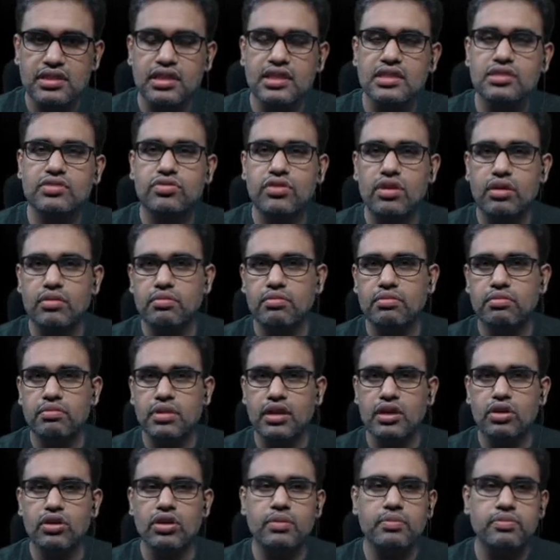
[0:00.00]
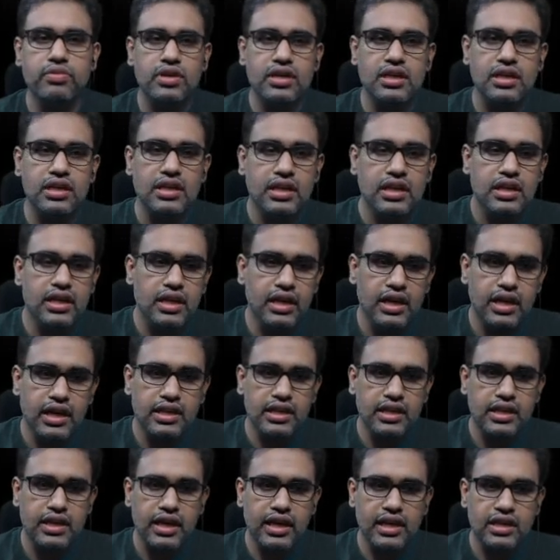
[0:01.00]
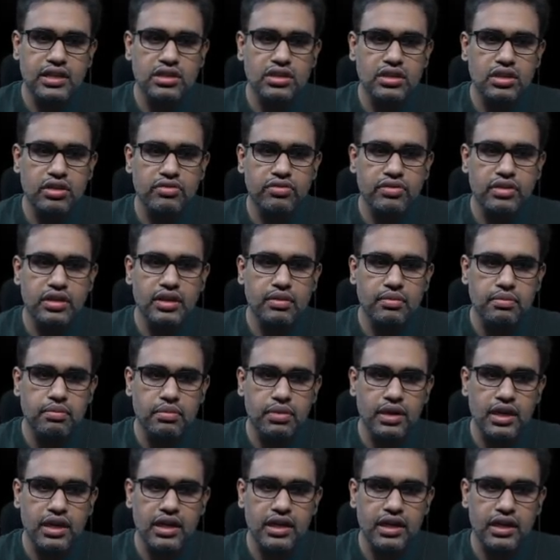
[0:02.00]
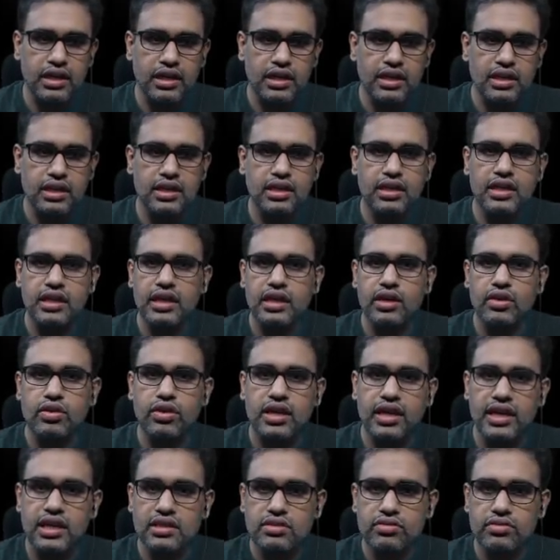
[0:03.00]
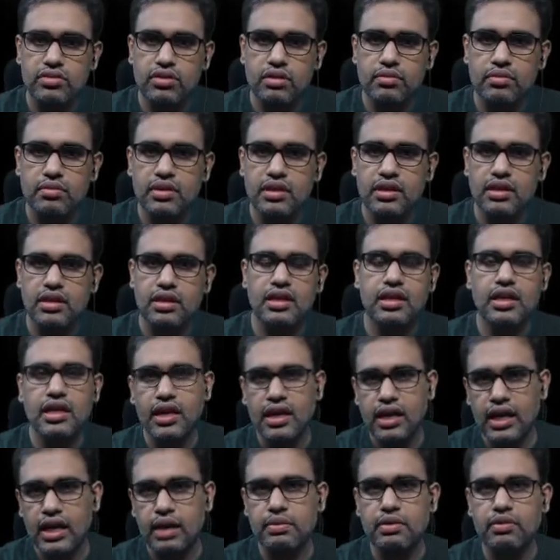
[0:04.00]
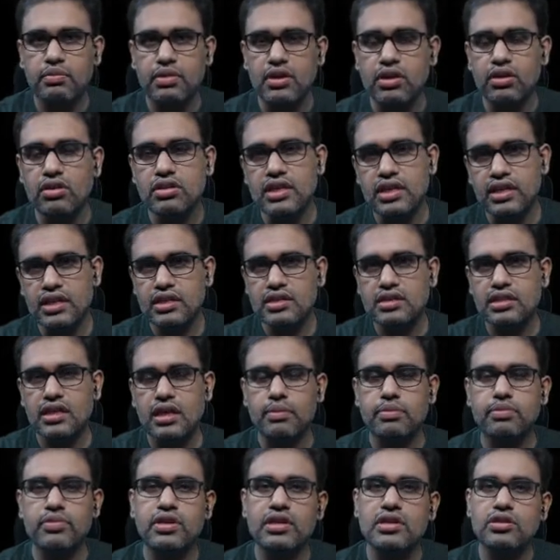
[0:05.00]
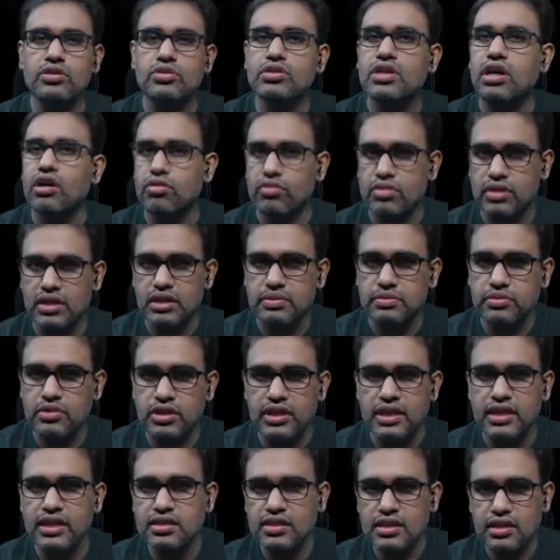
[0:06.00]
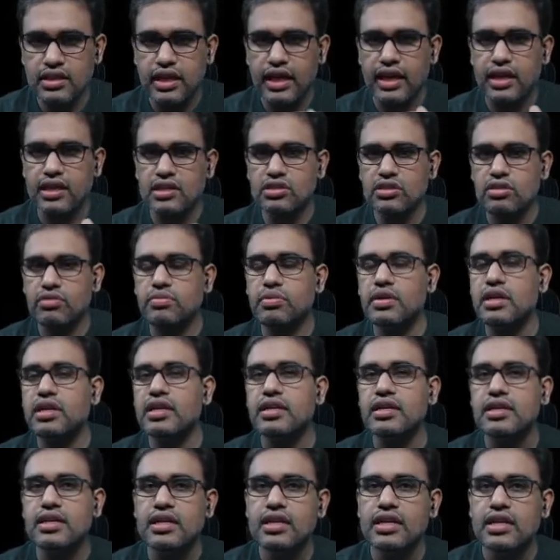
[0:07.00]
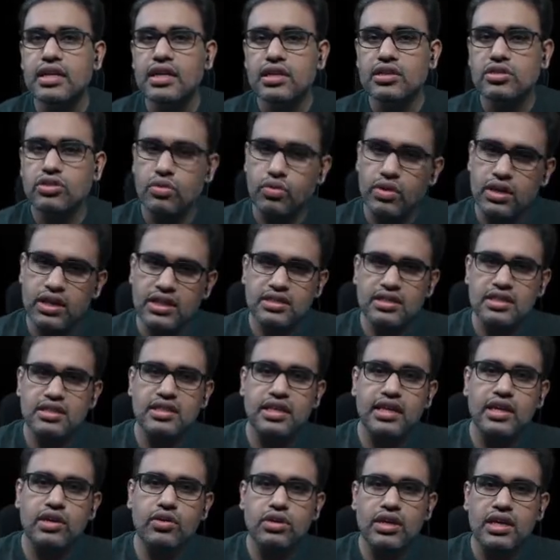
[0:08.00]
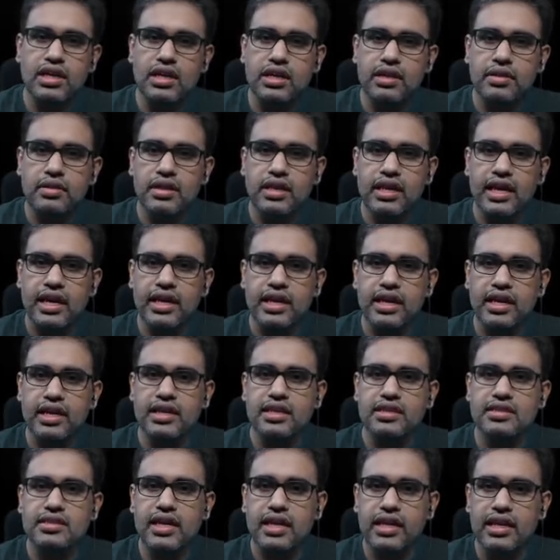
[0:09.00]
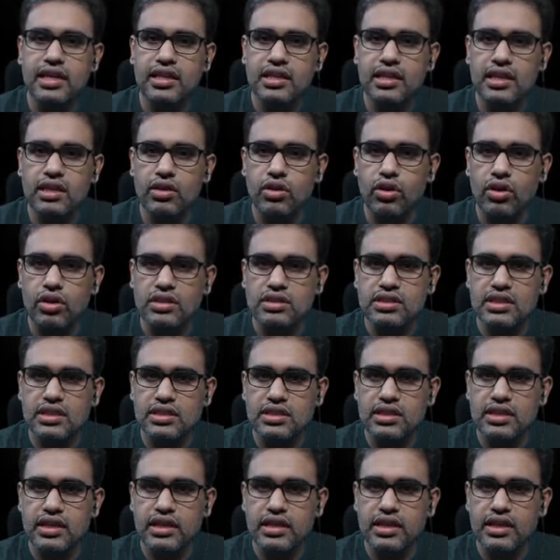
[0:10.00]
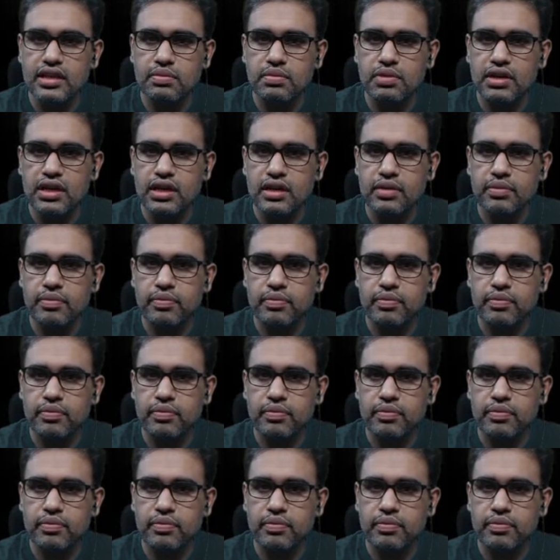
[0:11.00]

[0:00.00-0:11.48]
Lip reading: is from below upward, and the direction of blood in the aorta is from above below, that is upward to downward. So that is the direction of blood. So what is this aorta carrying? It is carrying the oxygenated blood,